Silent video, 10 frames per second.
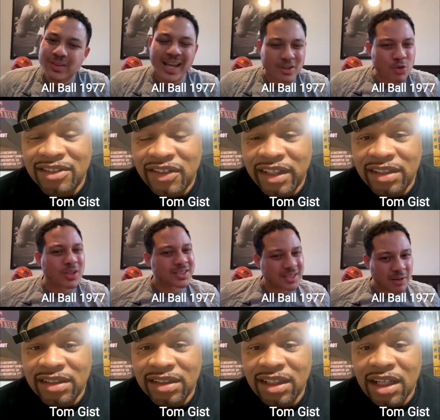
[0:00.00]
Speaker 1: crazy.
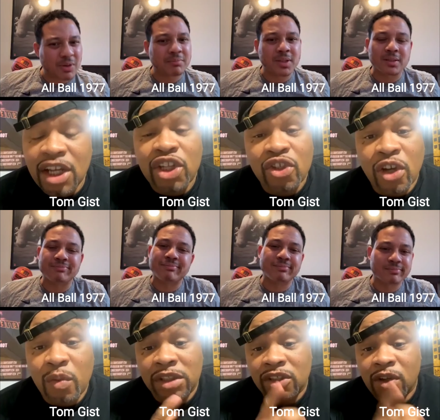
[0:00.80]
You know what?
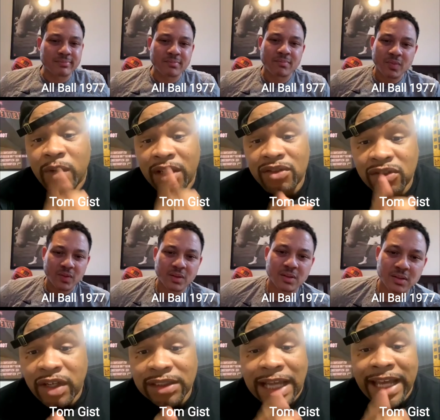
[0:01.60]
You know what else is
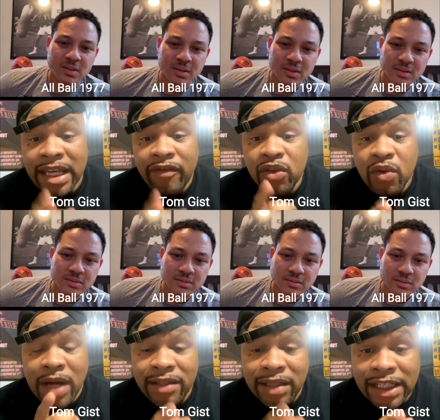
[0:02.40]
crazy? I never knew how
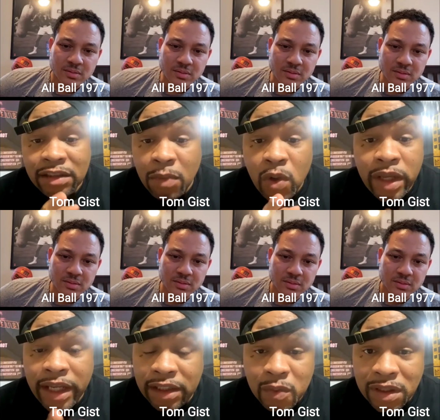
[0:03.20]
nice Mo
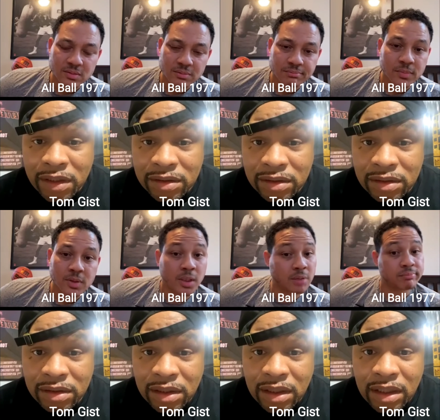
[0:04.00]
Hicks was.
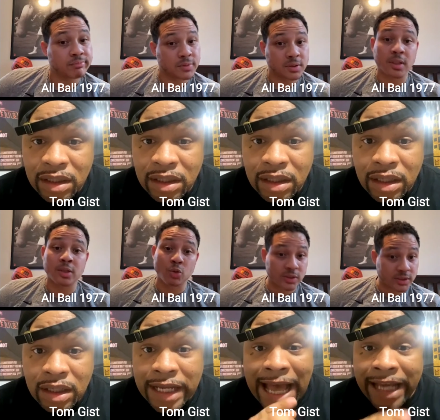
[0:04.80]
Like
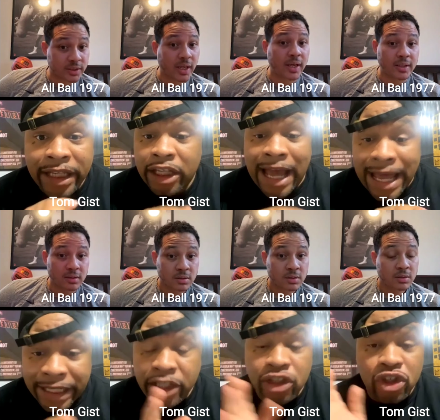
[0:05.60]
I, I,
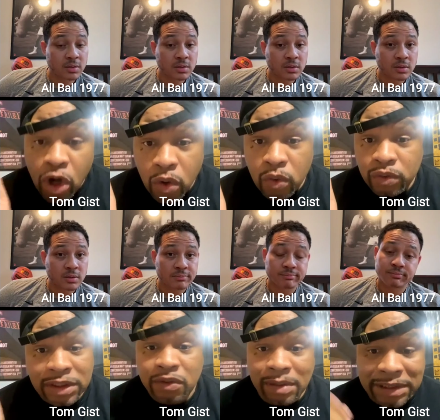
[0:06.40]
didn't know. This is
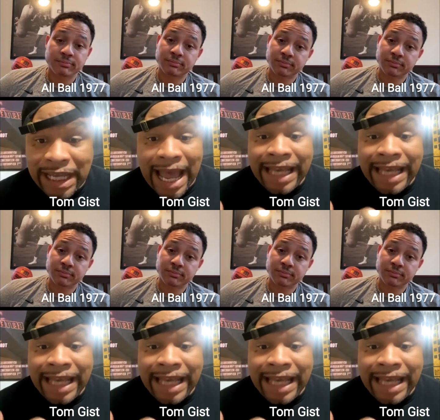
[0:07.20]
what I'm saying. I